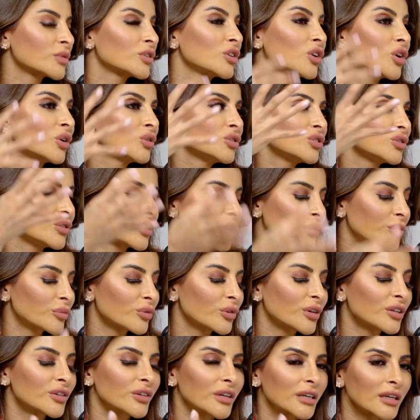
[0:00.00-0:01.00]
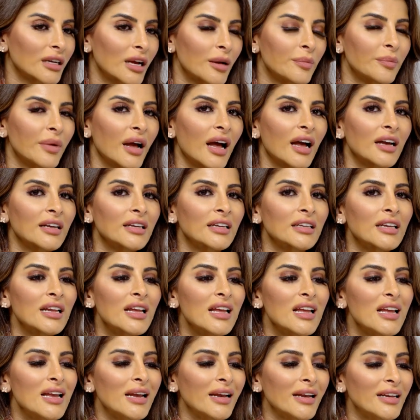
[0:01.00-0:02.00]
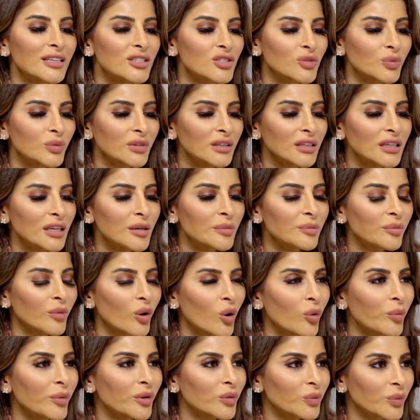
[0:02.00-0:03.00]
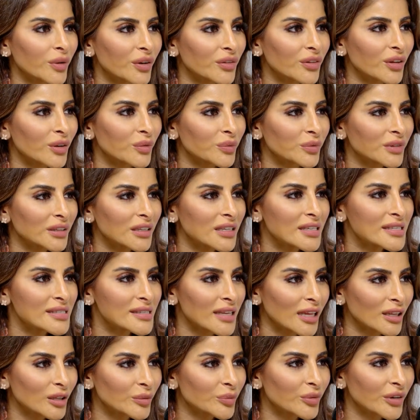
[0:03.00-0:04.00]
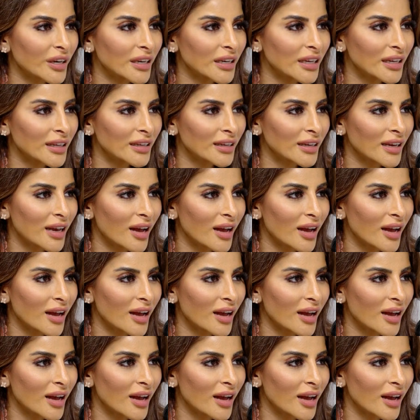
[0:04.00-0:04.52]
would go do their embroidery and come back. And it's really a moment where they're really celebrating